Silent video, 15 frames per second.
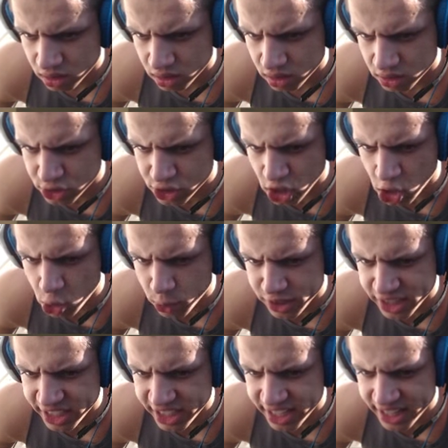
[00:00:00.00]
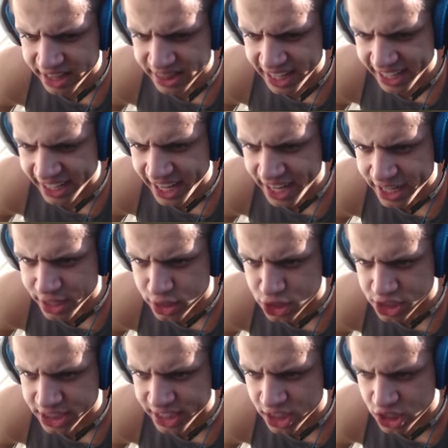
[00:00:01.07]
So did that guy
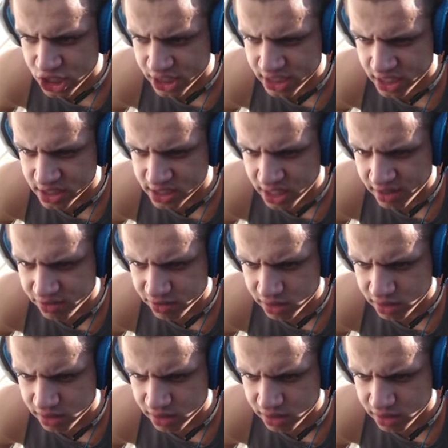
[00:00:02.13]
just get a shit ton of stuff?